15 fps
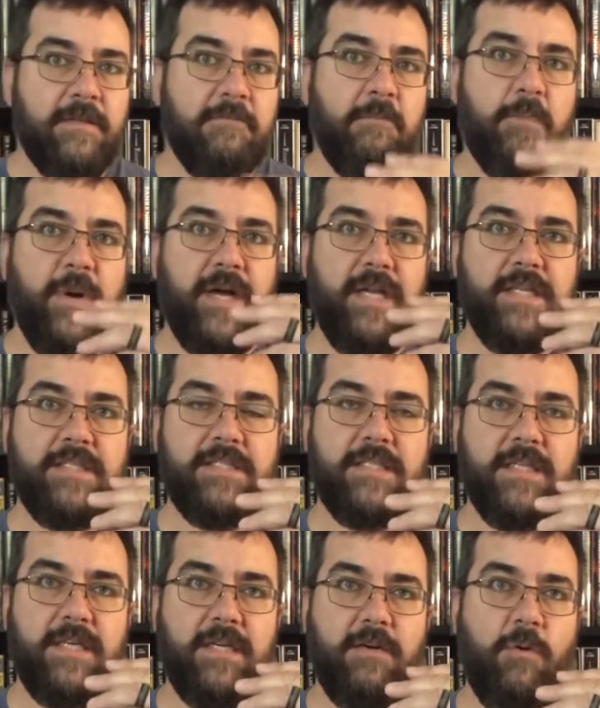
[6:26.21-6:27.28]
but
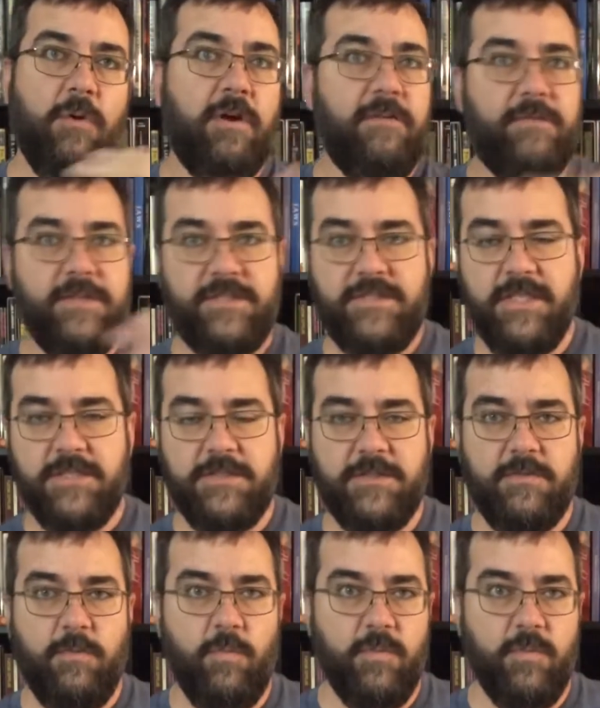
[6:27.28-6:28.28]
uh, or if it's just